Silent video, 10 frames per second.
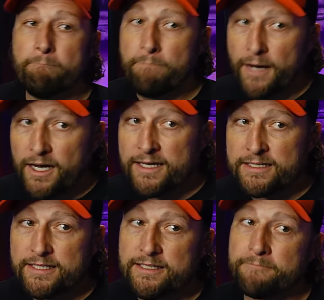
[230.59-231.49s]

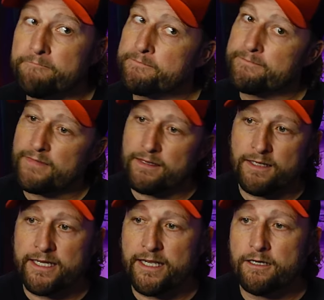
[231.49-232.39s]
But
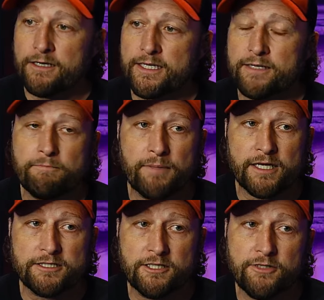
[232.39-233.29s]
like Eric
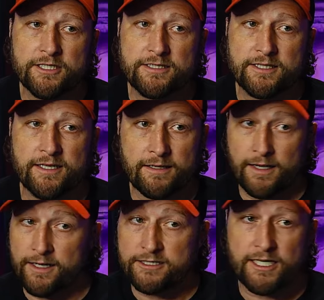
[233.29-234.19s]
Balchunas and
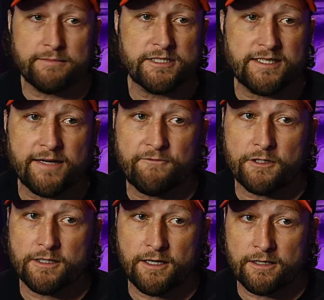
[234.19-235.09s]
James
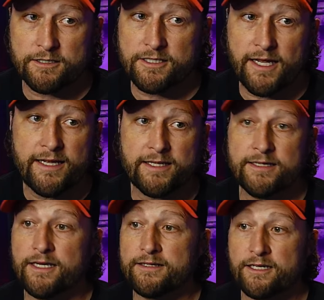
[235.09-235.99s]
Seyffart are saying,
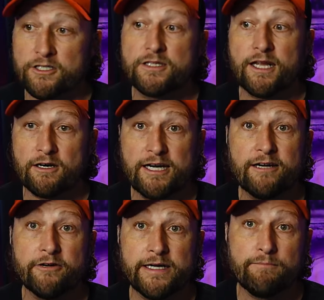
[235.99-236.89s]
that they're
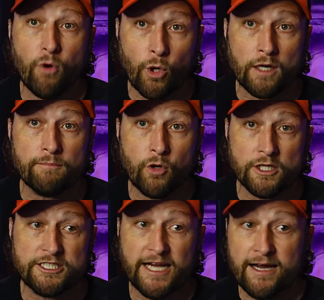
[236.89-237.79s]
hearing more and more
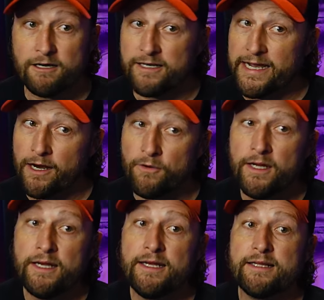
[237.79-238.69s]
chatter now
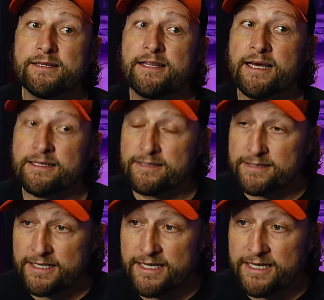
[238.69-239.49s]
that the